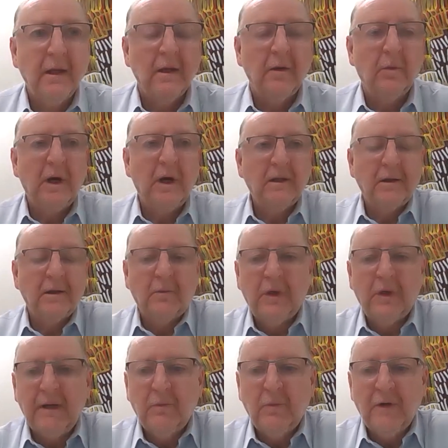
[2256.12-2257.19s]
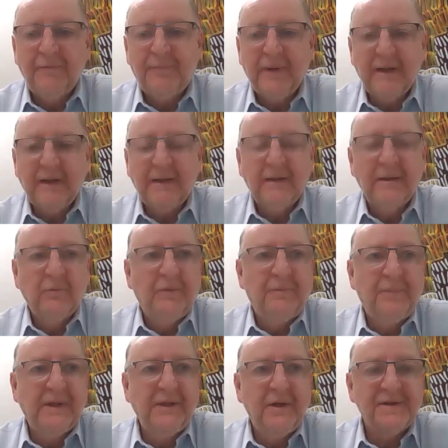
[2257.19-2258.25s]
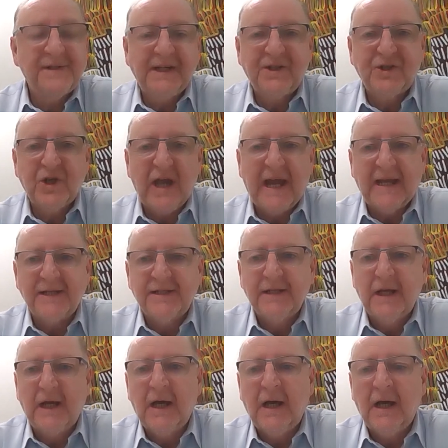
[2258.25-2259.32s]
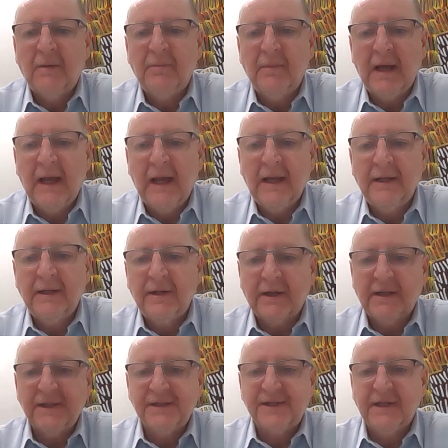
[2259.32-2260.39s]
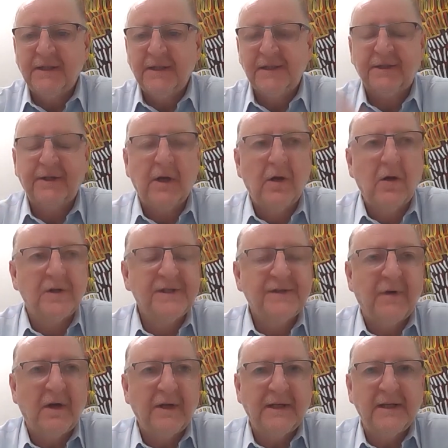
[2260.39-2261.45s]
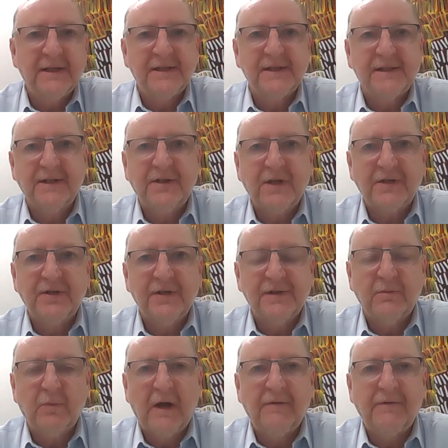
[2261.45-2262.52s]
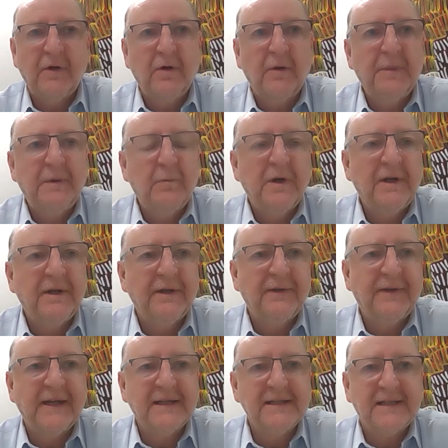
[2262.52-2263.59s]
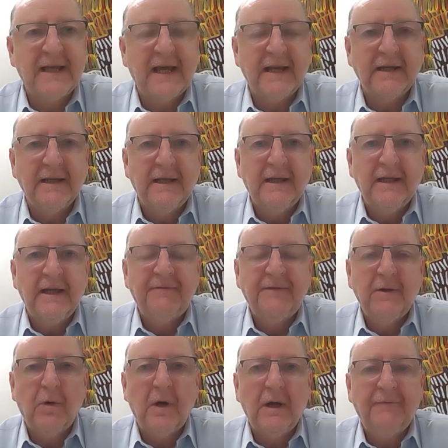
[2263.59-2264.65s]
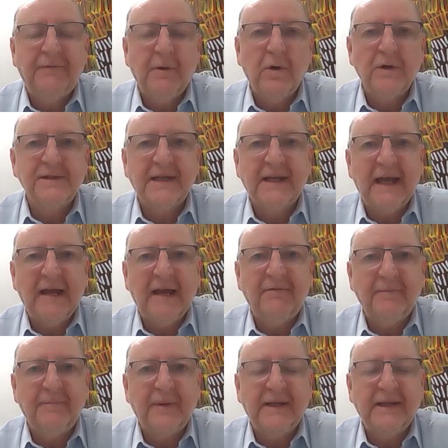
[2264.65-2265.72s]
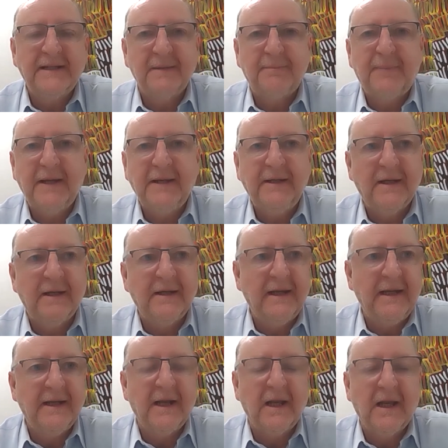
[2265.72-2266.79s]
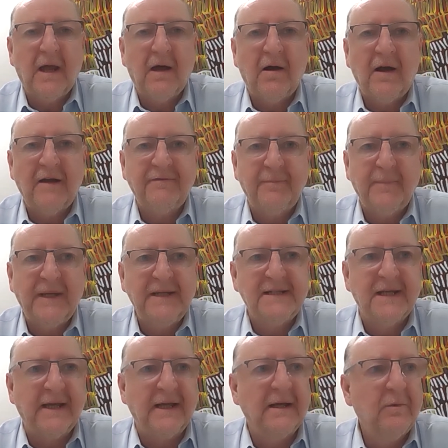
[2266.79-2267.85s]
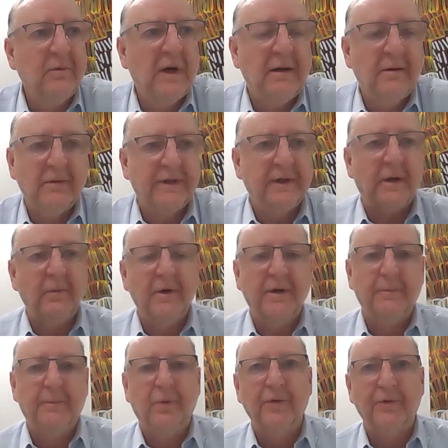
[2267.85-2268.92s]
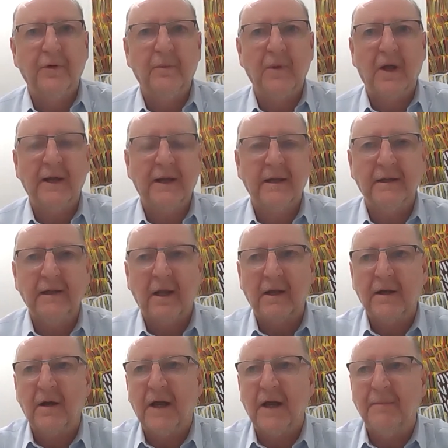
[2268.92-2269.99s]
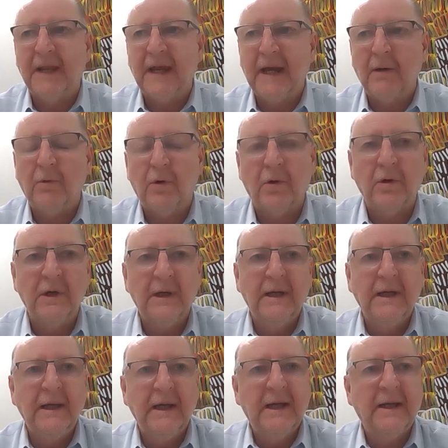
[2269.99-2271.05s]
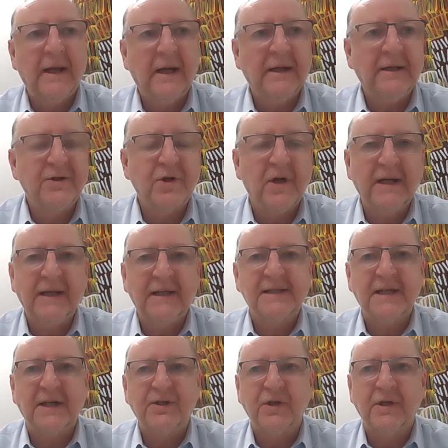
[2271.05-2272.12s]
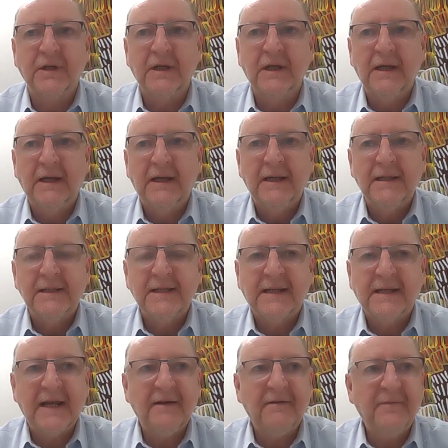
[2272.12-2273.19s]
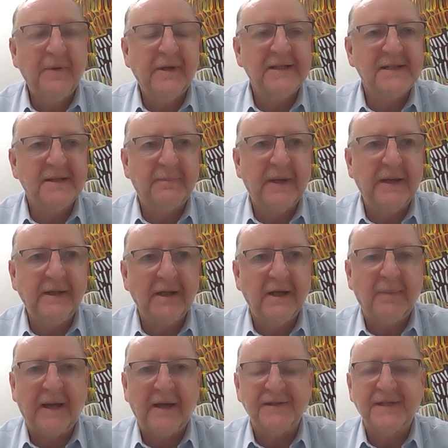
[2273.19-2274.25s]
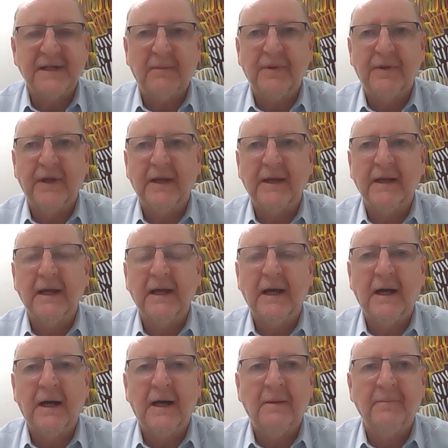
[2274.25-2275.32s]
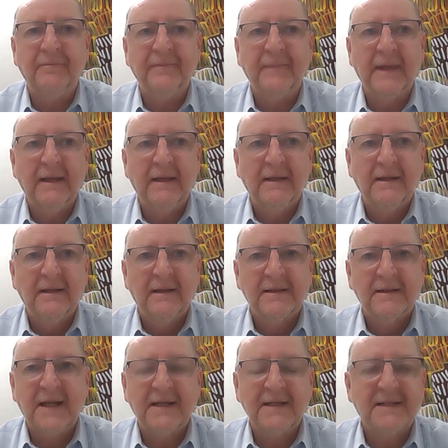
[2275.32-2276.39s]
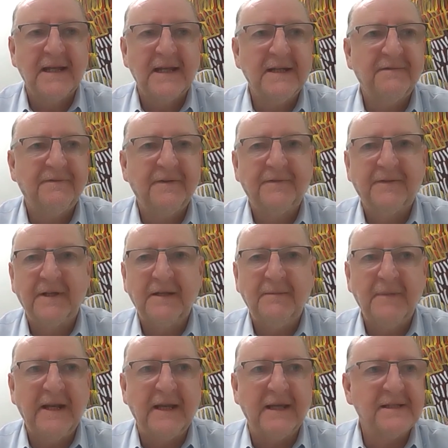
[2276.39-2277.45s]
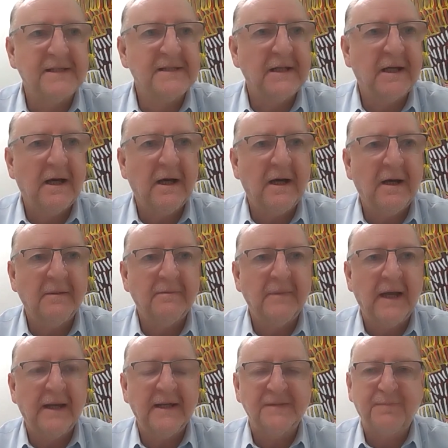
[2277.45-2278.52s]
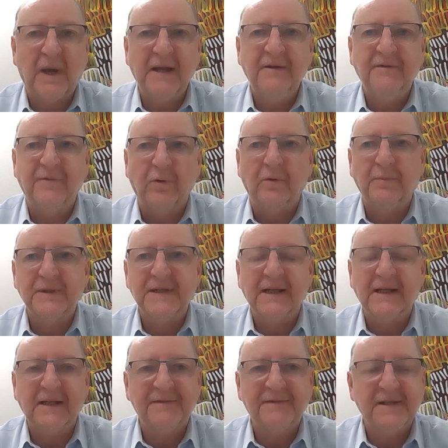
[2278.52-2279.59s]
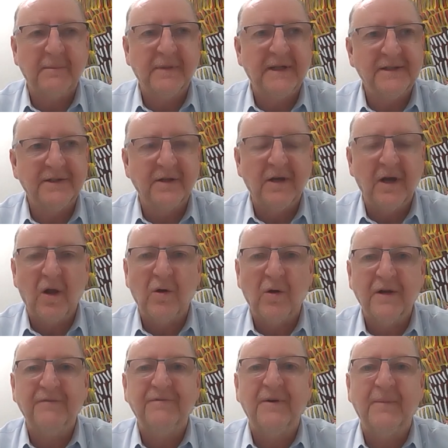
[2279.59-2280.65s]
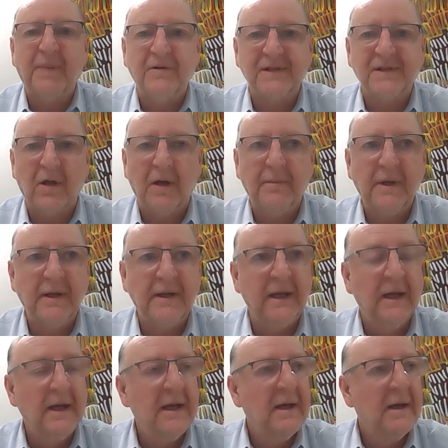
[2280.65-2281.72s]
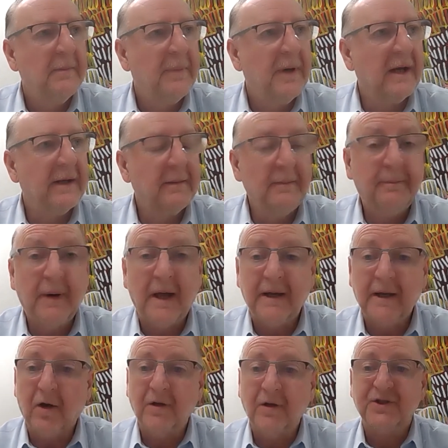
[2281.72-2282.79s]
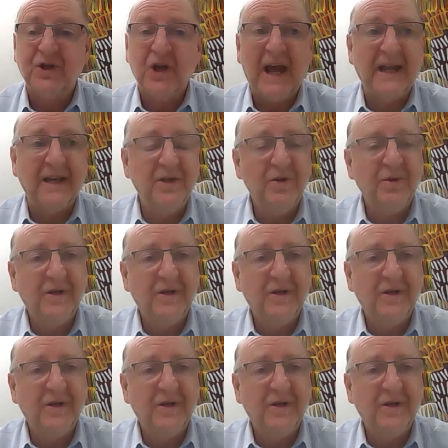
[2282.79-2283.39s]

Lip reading: Well, we've been using chat, and I can see there's, you know, lots of ideas and suggestions and what have you. I mean, one of the things that if you want to get everybody's opinion in a live meeting where, you know, we're in a boardroom like I am now, or in a training session, to get everybody's opinion about something takes 10 to 15 minutes, and it's painful, particularly if somebody's, you know, long and verbose like me. But on chat, you